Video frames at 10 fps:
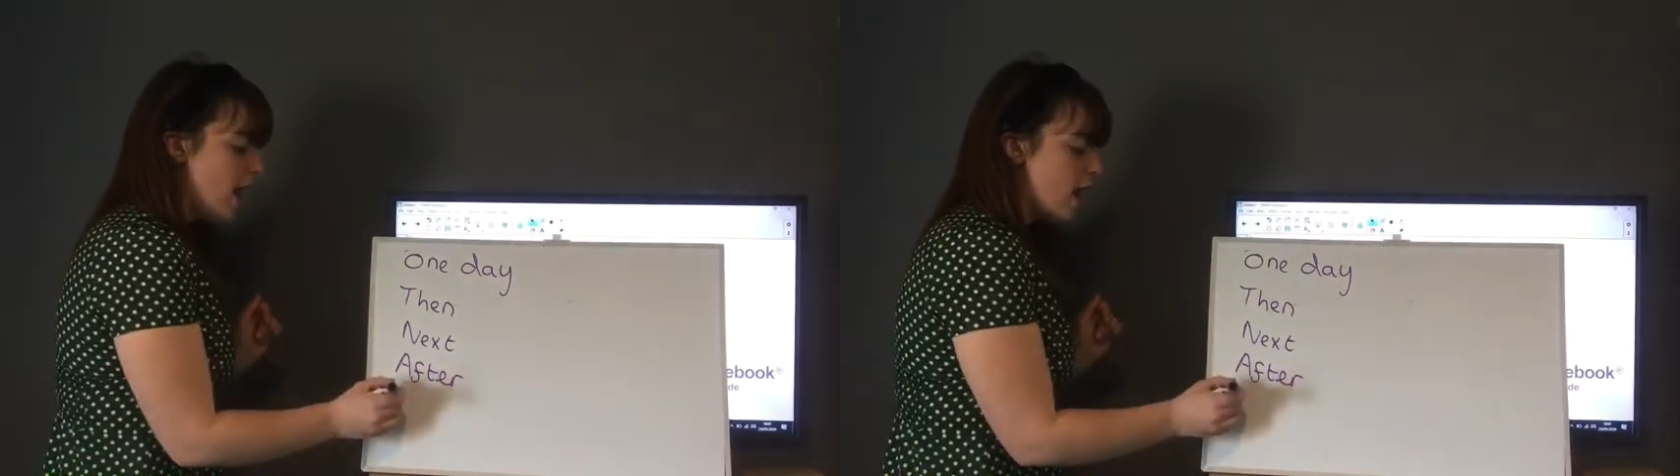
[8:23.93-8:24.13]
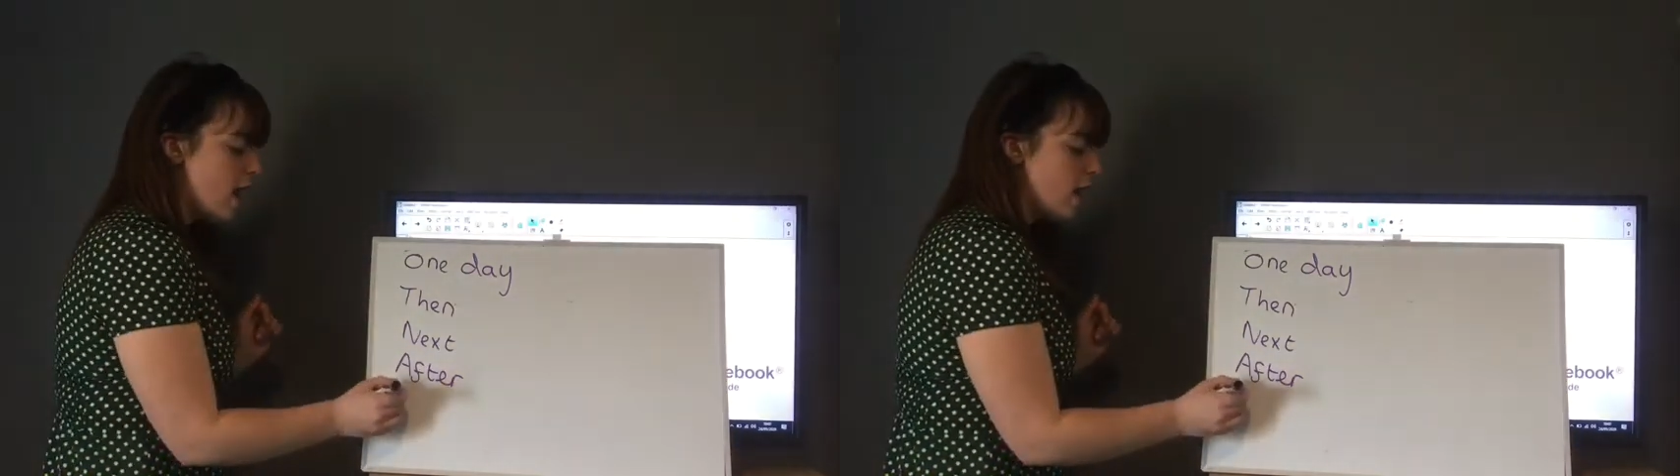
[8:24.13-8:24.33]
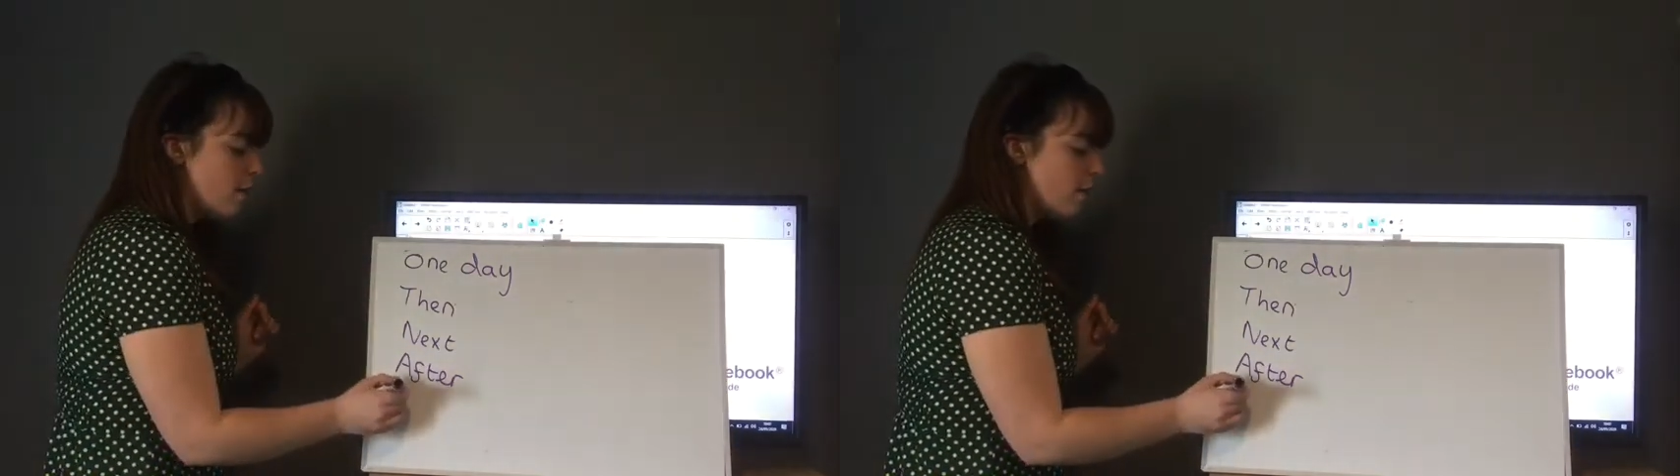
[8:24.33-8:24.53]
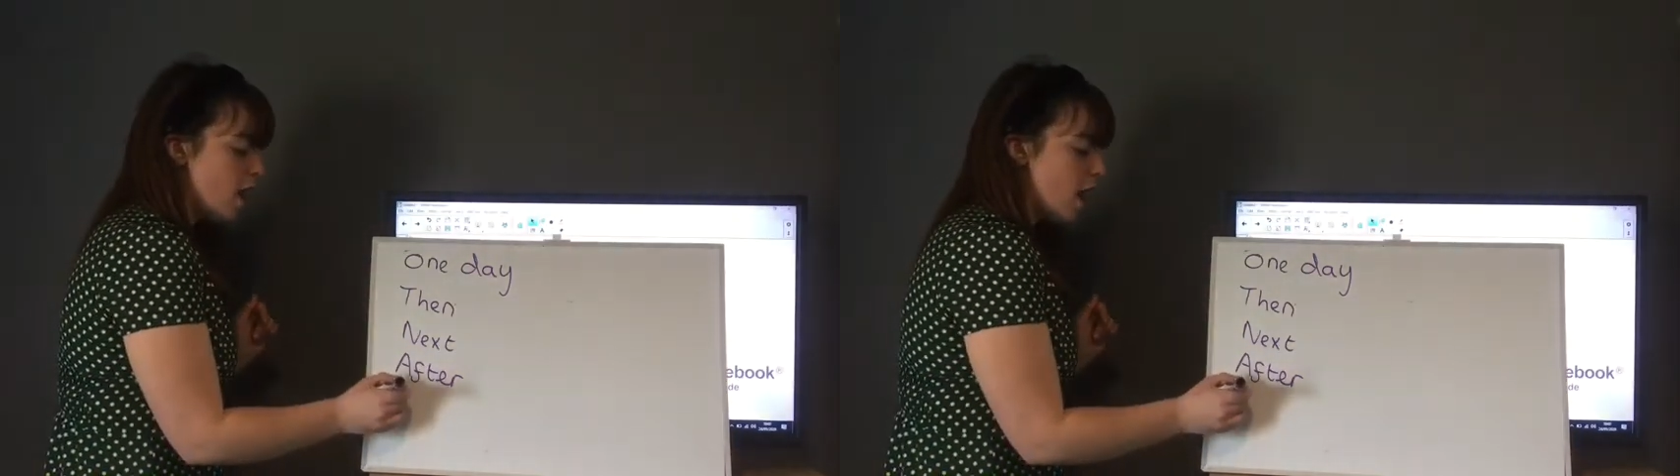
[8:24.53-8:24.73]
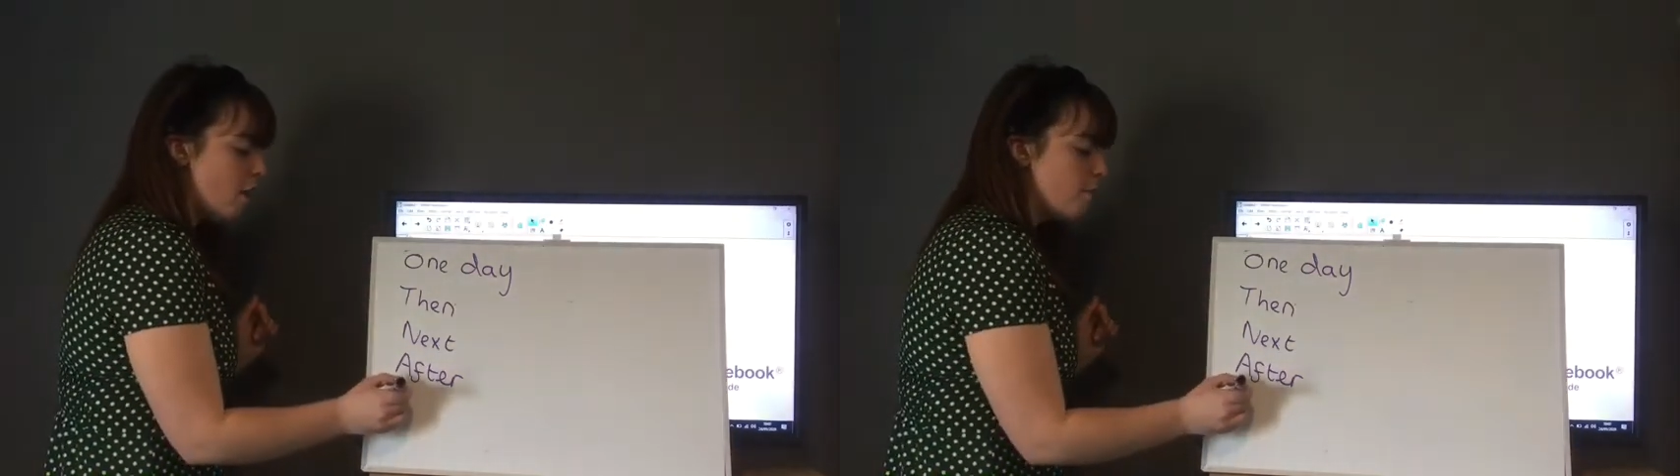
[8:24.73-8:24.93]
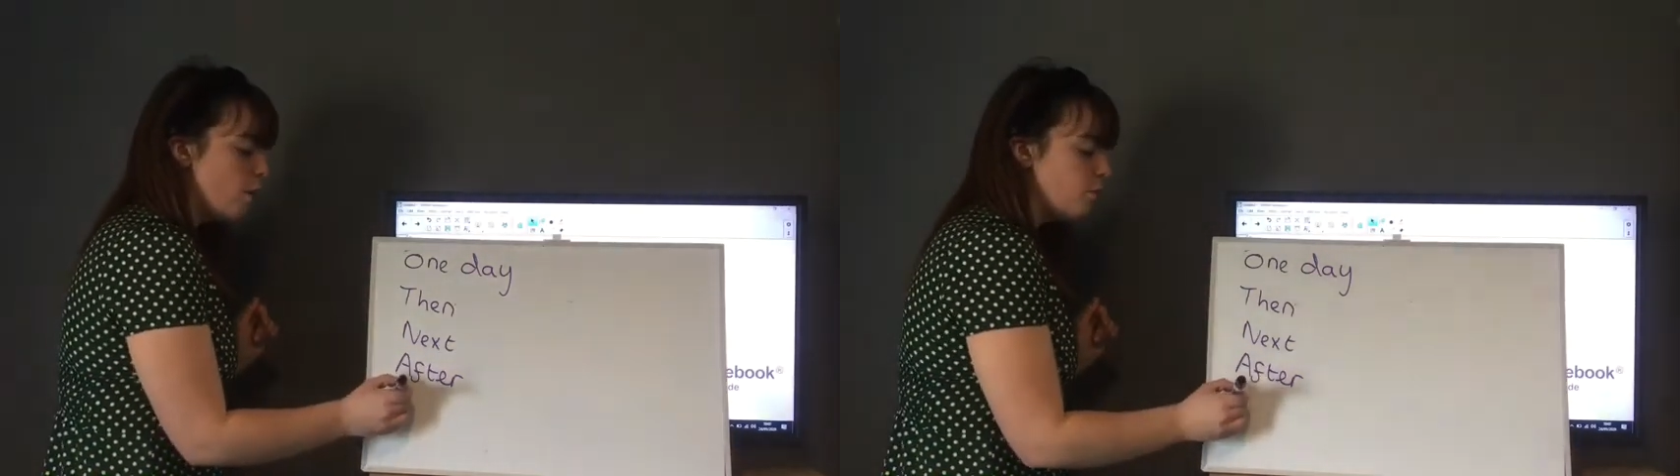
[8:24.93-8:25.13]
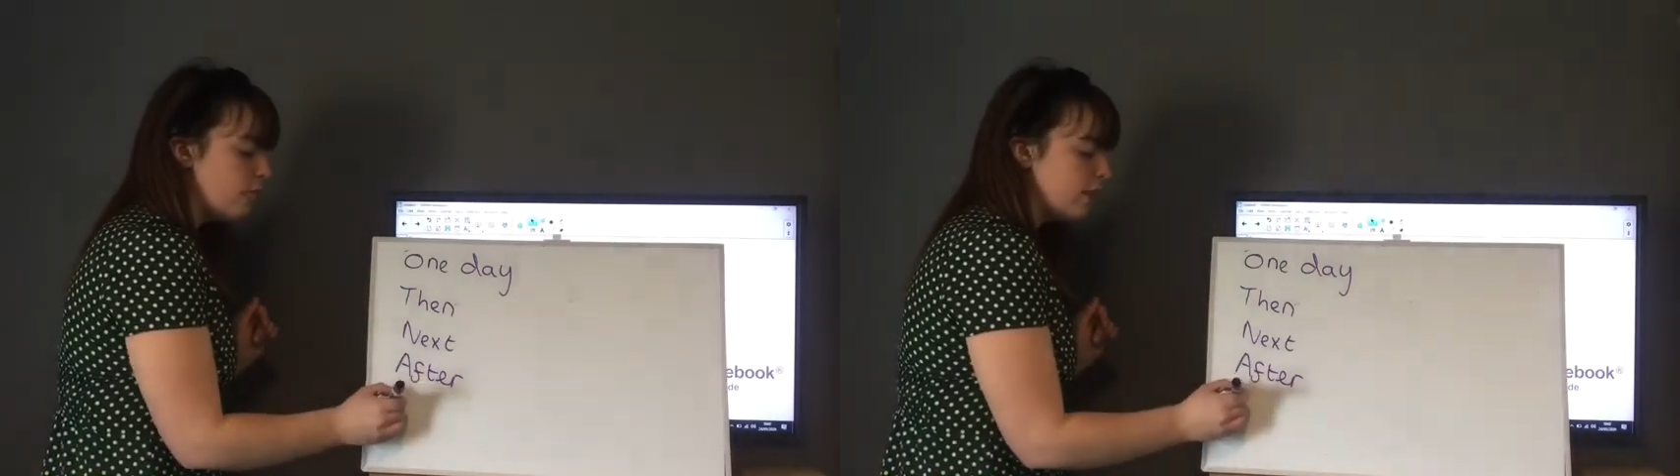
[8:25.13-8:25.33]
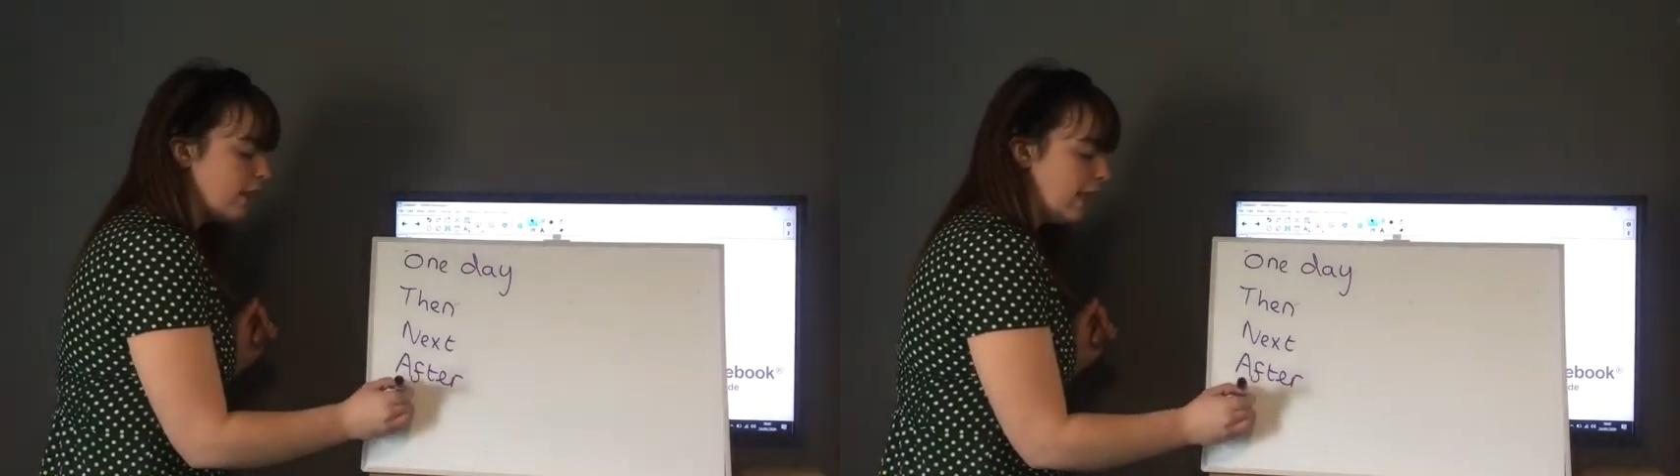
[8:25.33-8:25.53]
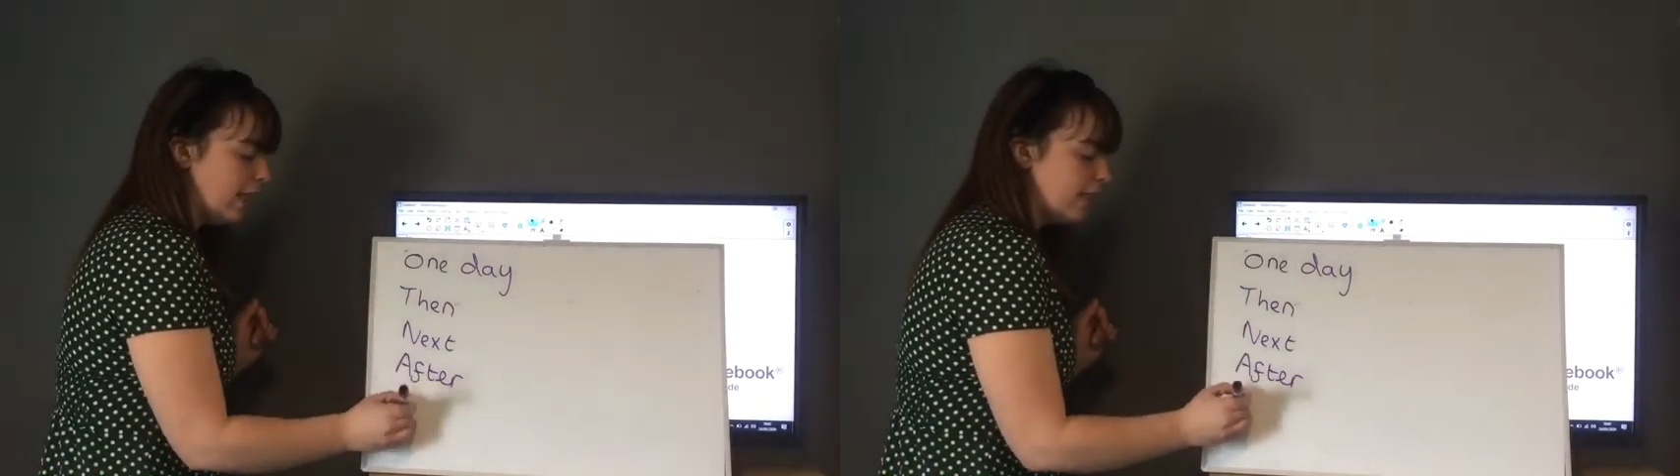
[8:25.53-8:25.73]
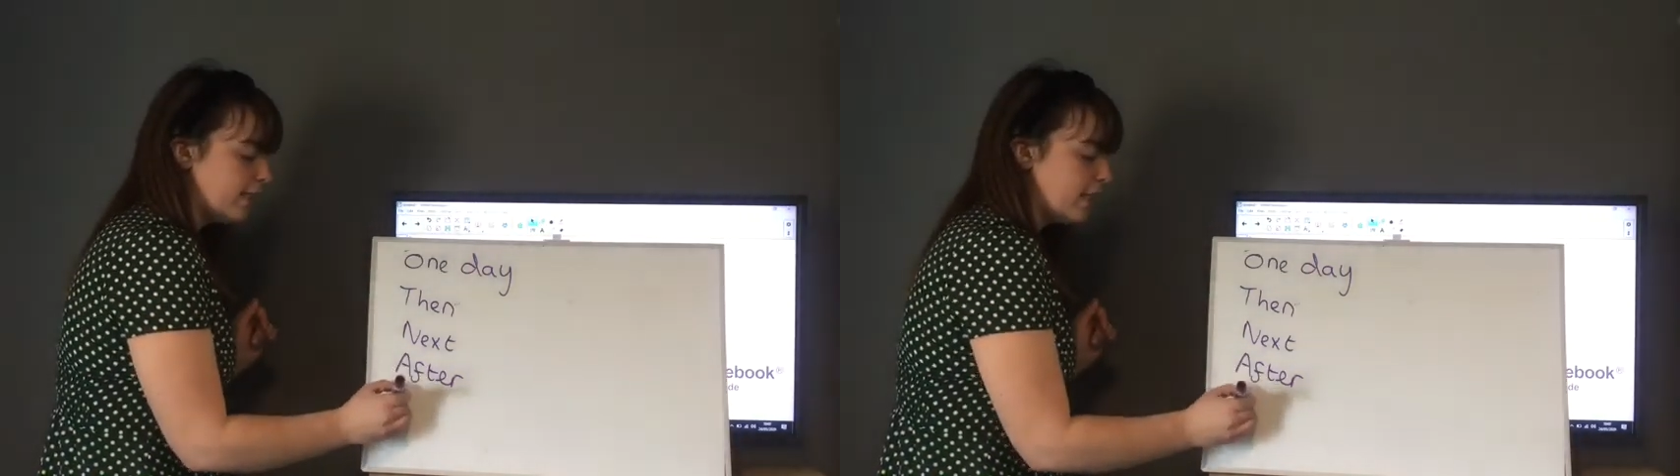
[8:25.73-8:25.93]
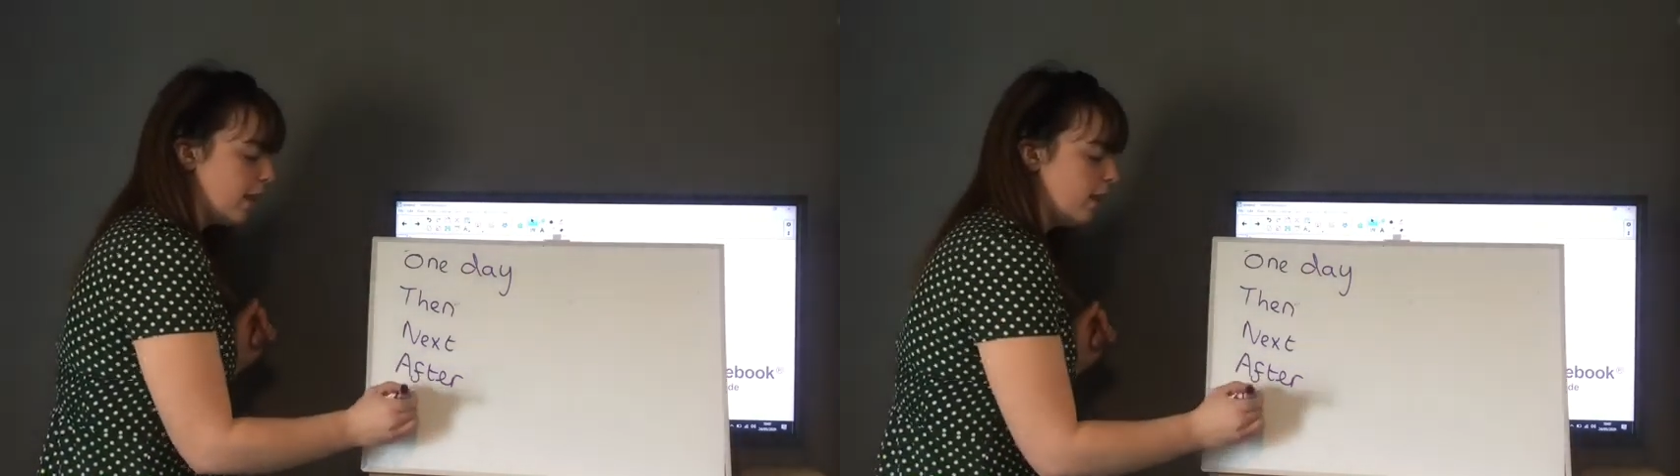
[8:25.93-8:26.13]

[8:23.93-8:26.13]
a moment later.